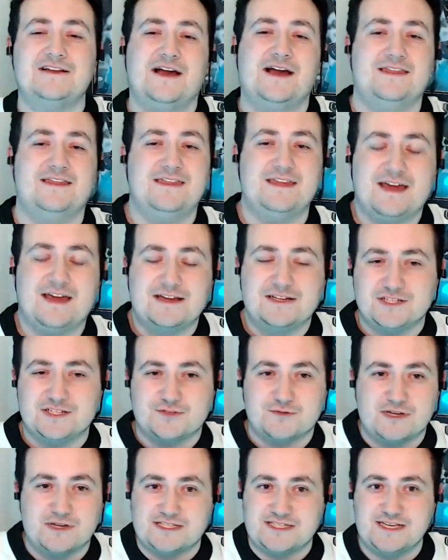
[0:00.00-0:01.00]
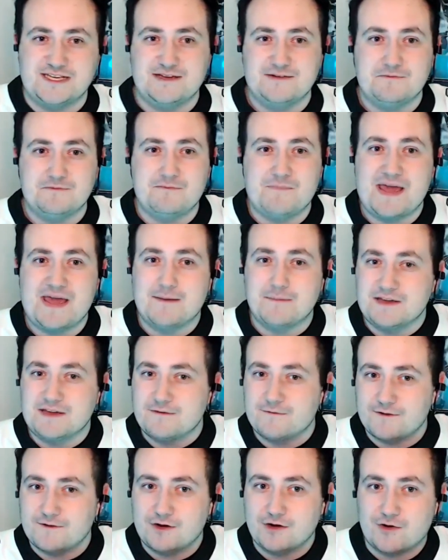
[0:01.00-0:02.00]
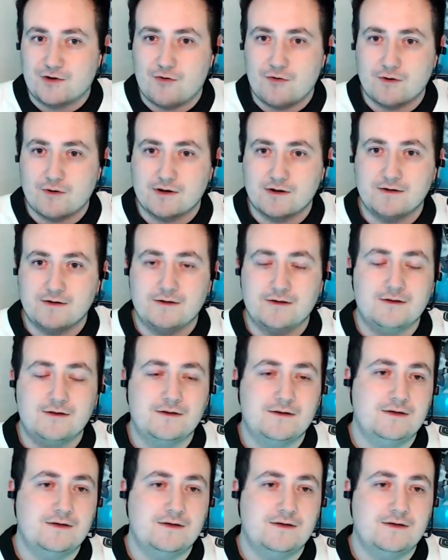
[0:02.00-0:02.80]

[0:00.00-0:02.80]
I think I just want to see him maybe for a quarter.